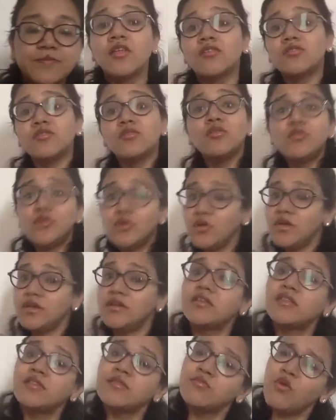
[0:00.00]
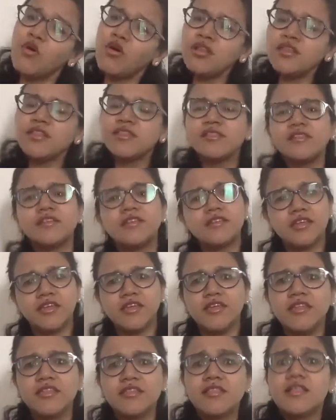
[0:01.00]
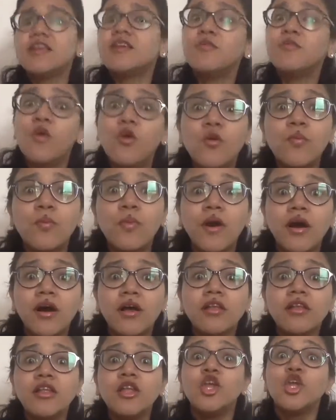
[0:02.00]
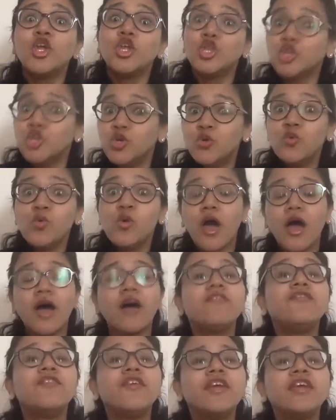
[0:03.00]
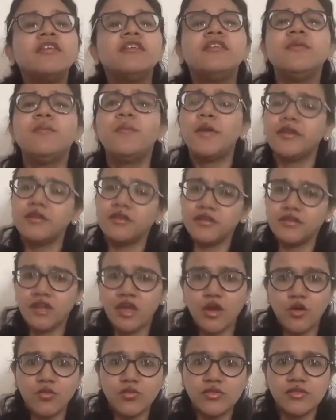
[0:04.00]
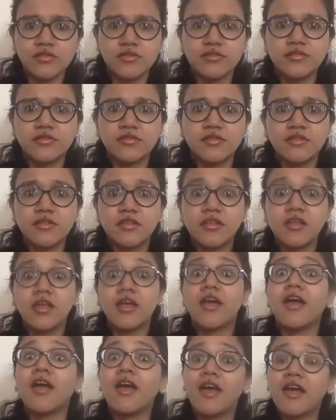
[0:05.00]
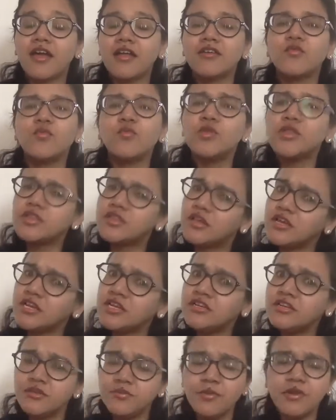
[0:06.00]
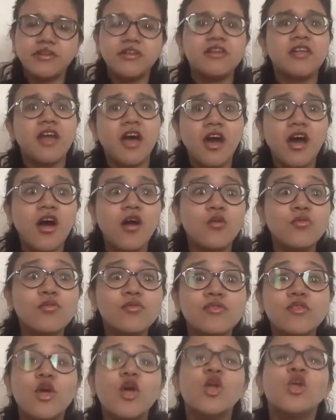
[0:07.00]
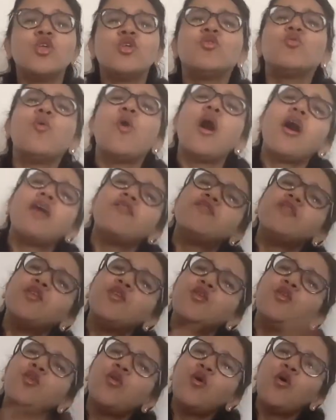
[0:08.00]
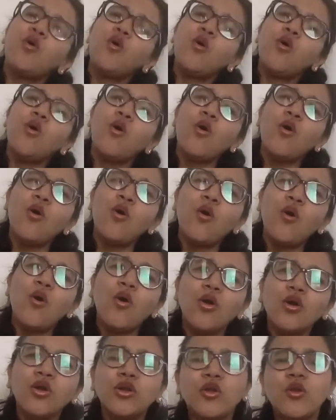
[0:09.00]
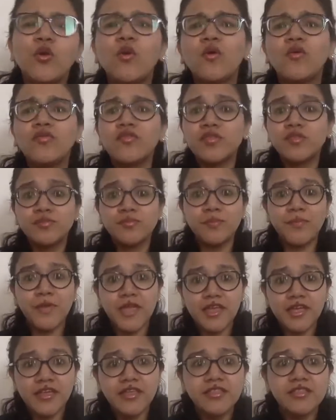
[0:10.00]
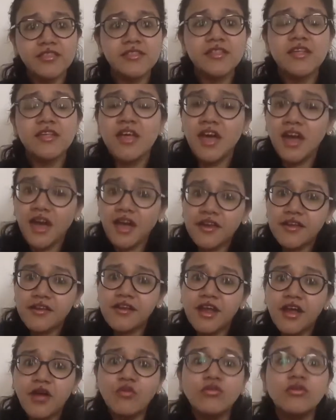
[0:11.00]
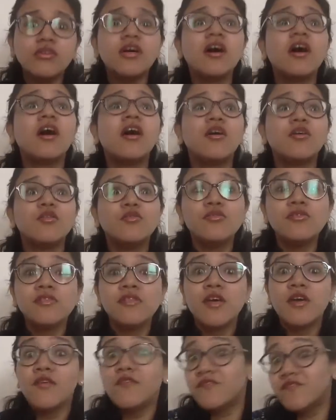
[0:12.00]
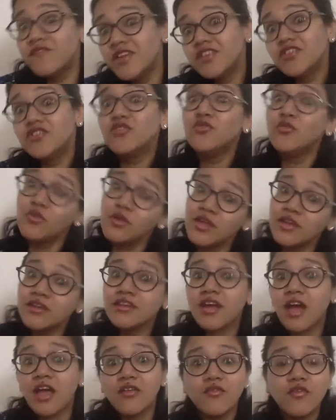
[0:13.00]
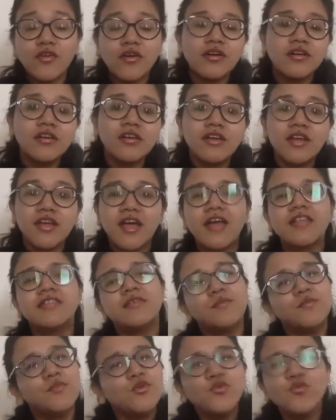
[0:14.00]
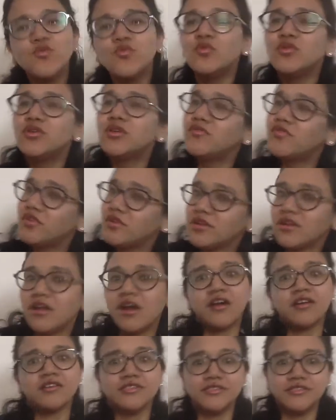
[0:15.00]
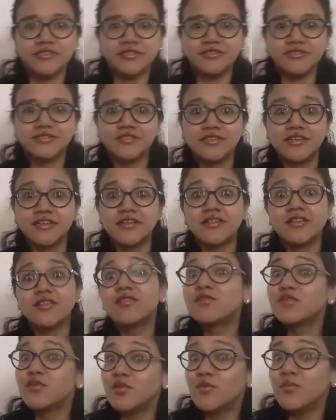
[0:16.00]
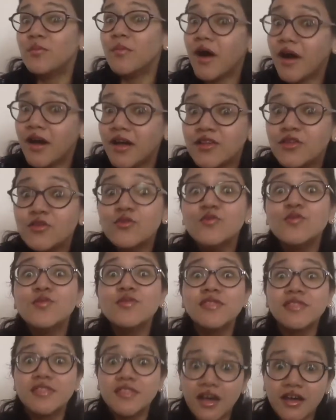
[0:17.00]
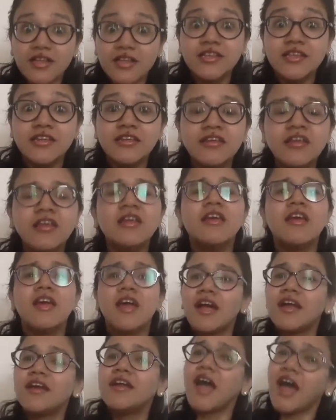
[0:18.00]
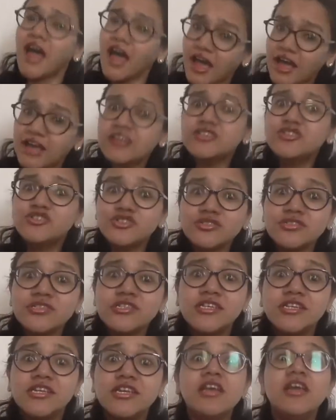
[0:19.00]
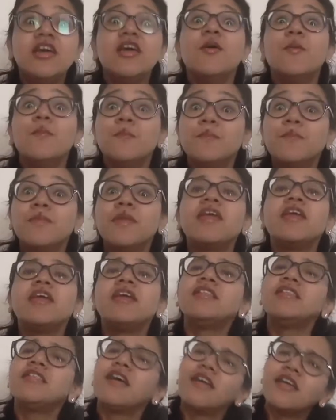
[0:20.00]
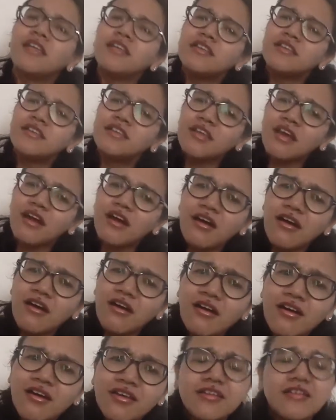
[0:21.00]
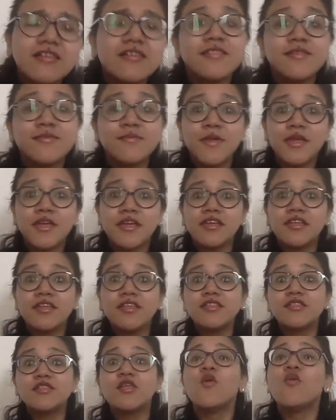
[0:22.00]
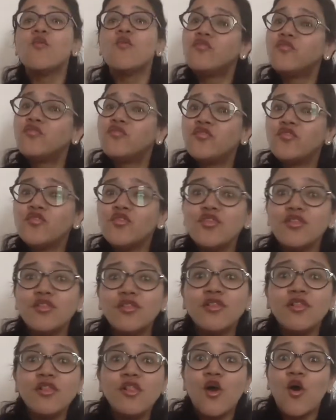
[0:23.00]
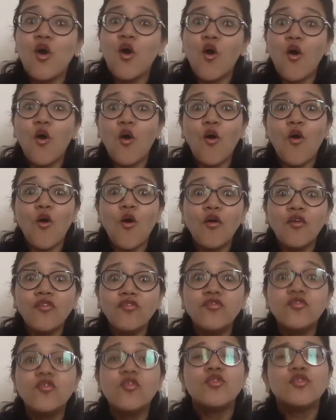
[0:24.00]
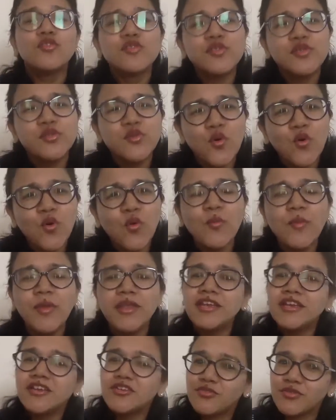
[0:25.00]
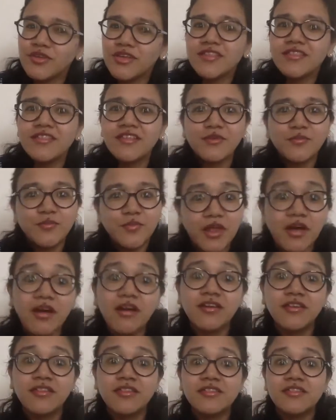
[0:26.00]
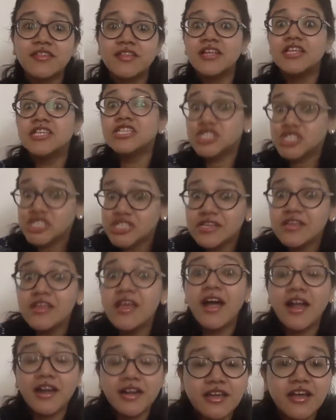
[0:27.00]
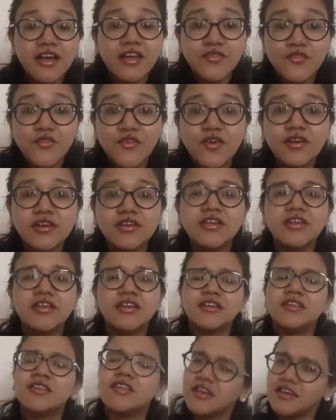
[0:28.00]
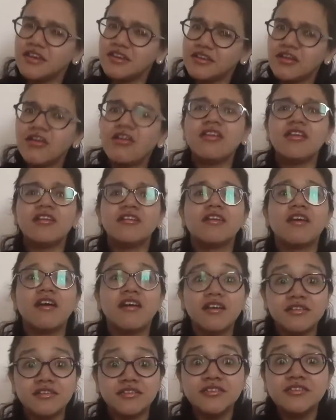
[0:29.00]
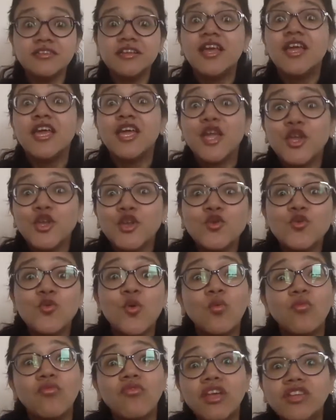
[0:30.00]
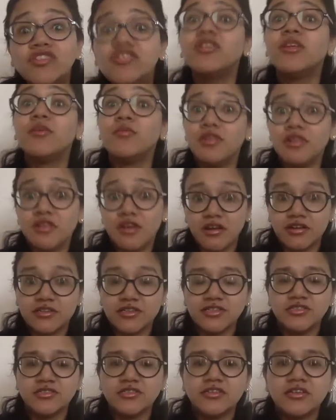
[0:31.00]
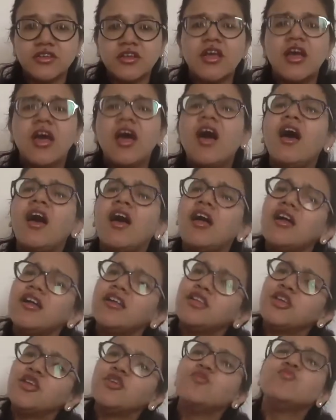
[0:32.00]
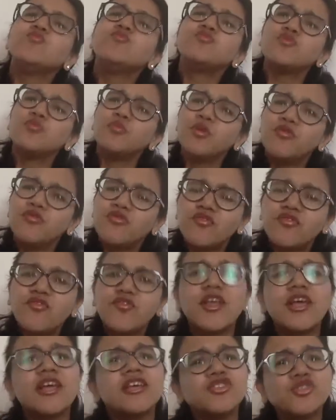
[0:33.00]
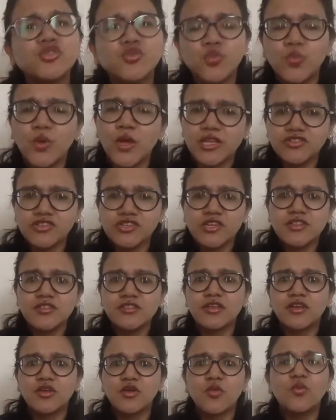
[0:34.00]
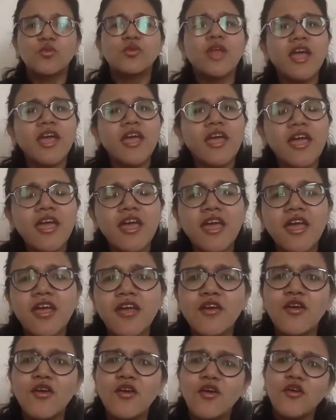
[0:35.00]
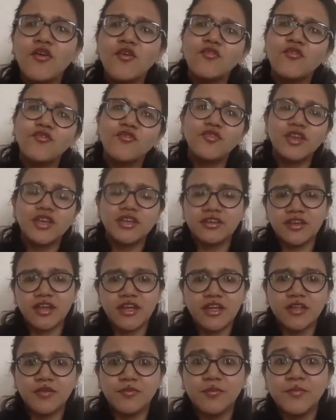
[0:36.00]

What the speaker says: So you know, in small cities like Bhopal, you have independent houses. And with the independent house, you have a lot of space around the house which you can convert as a beautiful garden. So Maloo's Dadi had actually made the entire space full of so many trees and plants. She had converted the entire garden into a vegetable garden. And there used to be fresh veggies grown every time.